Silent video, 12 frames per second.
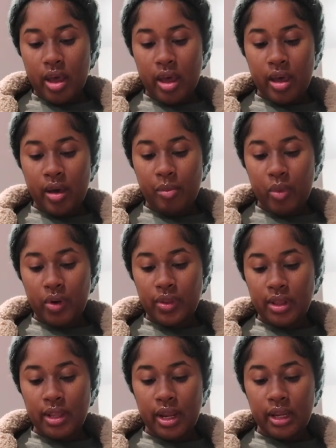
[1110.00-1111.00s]
I more
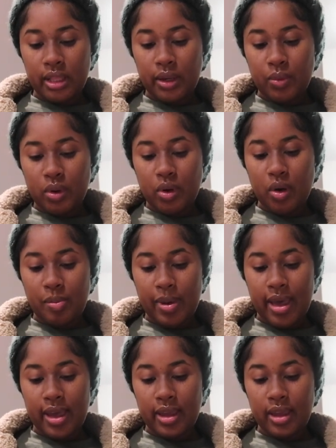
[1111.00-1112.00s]
than likely will go
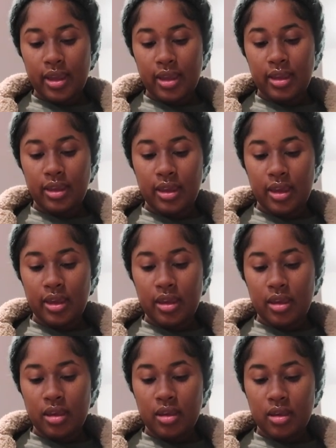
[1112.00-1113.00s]
back and
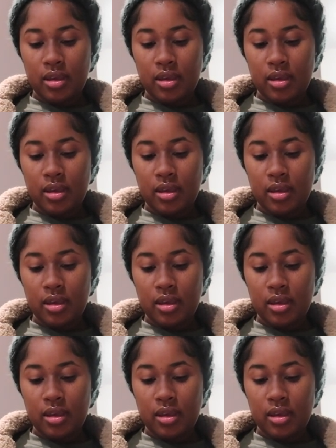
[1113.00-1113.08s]
get